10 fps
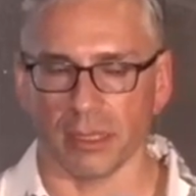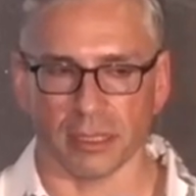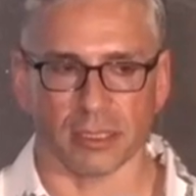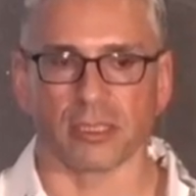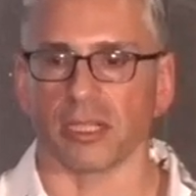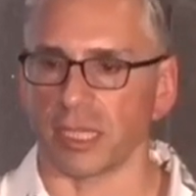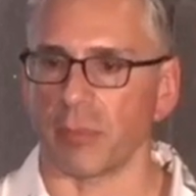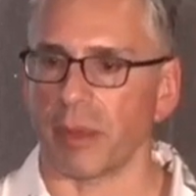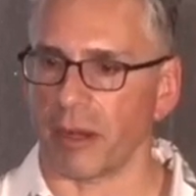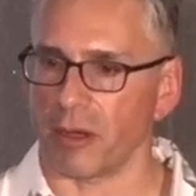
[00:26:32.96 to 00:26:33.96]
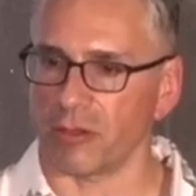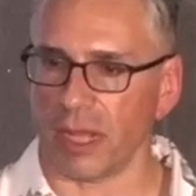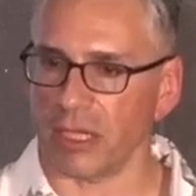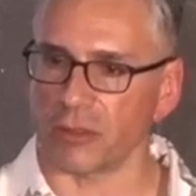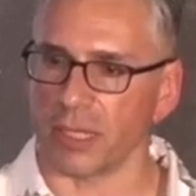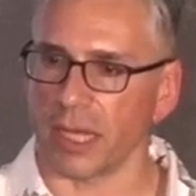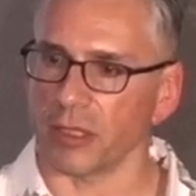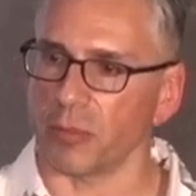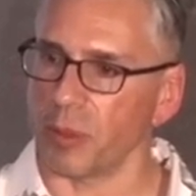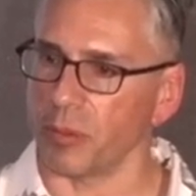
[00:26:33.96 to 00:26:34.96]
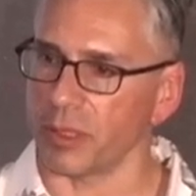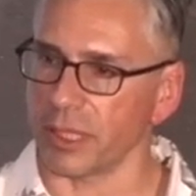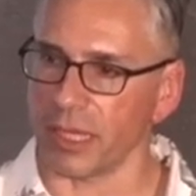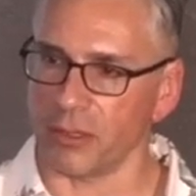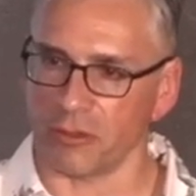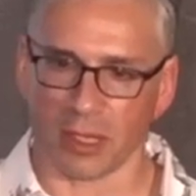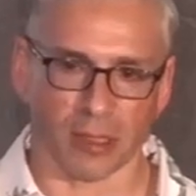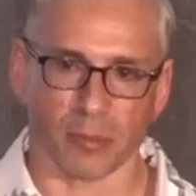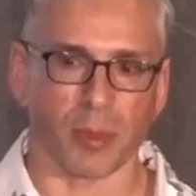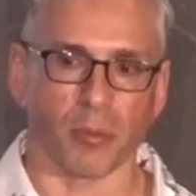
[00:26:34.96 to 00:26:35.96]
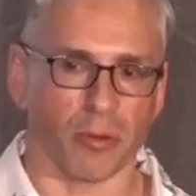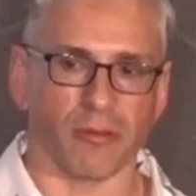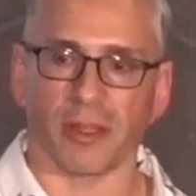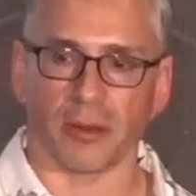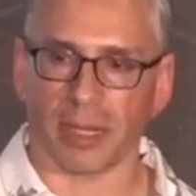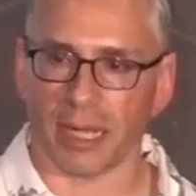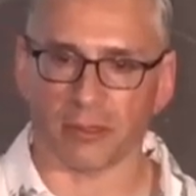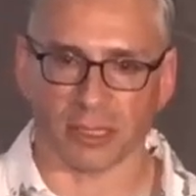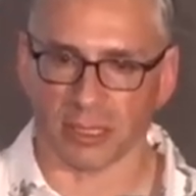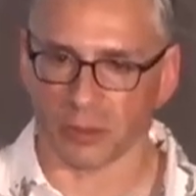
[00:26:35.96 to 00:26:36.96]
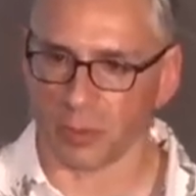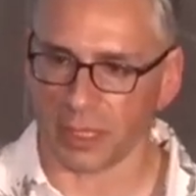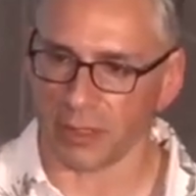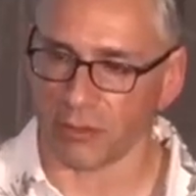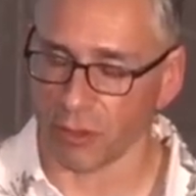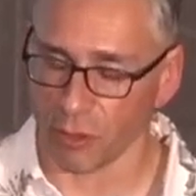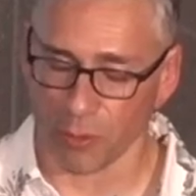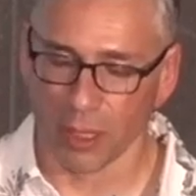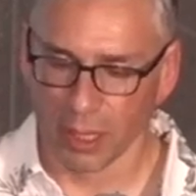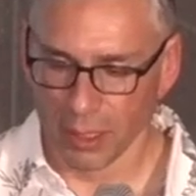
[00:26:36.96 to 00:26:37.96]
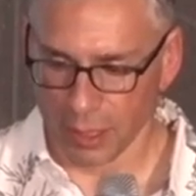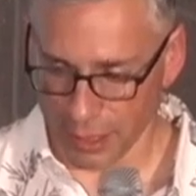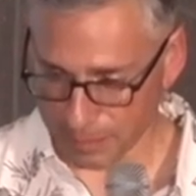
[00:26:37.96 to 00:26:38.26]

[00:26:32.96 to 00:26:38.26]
such a barrier to entry that other people could not use it other people will figure it out just as we did so uh,